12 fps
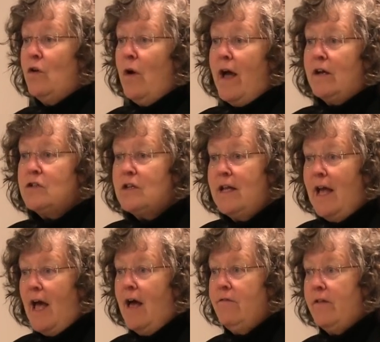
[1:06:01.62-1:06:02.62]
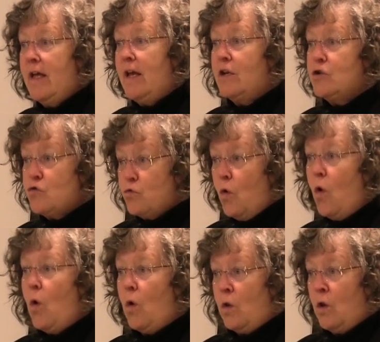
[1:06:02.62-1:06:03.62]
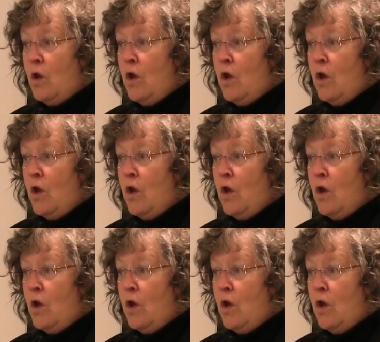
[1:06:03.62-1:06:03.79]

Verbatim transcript: you actually have a control,